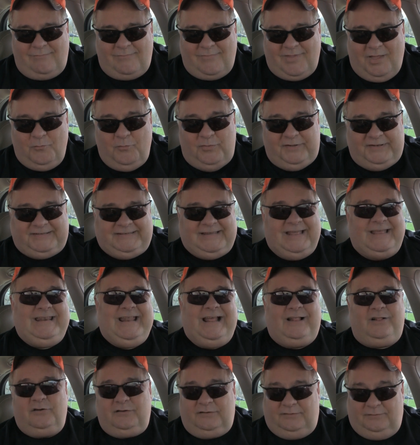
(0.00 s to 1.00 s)
was
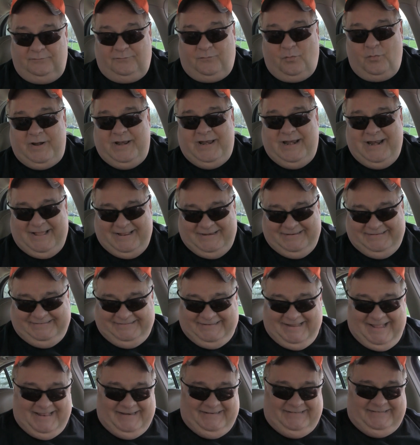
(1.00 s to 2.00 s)

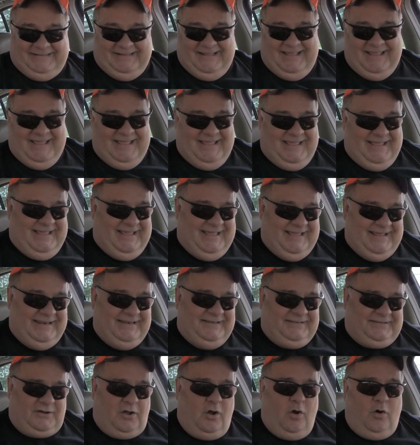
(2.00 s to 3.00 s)
$10.49. It
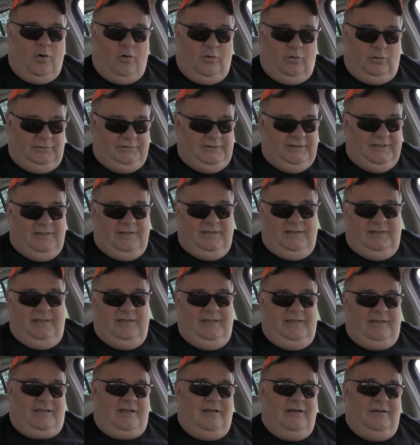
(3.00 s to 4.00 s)
is cold.
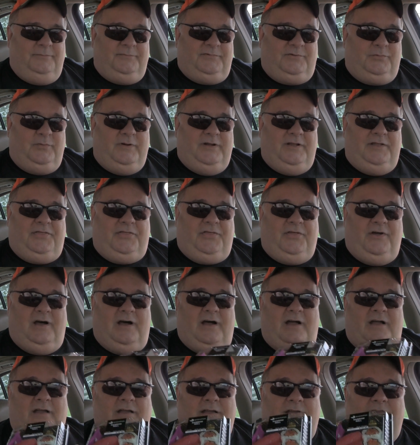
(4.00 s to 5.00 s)
It comes with
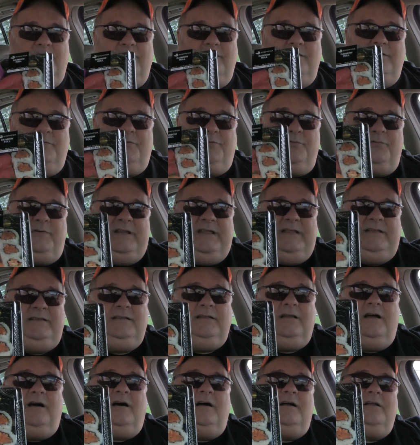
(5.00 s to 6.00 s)

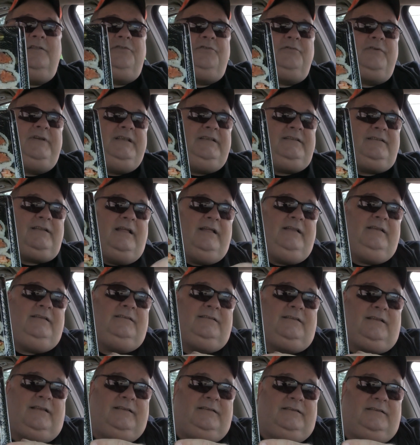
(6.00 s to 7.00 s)
three
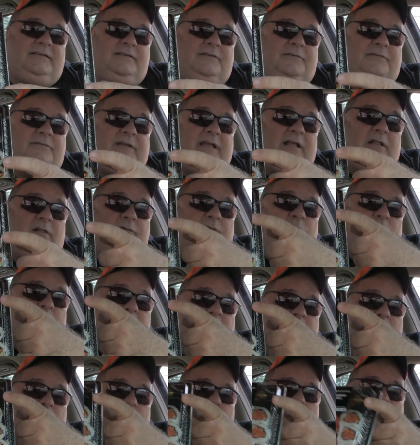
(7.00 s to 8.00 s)
slices of
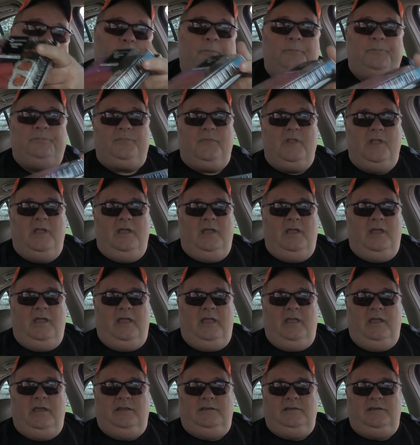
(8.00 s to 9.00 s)
California roll
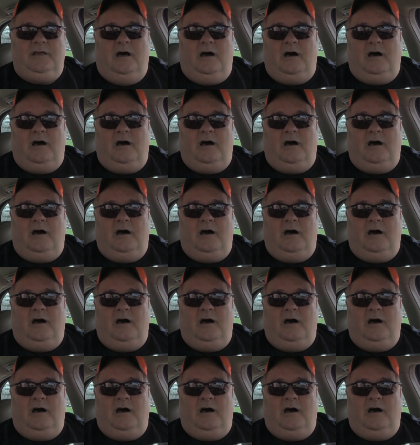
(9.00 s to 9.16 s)
and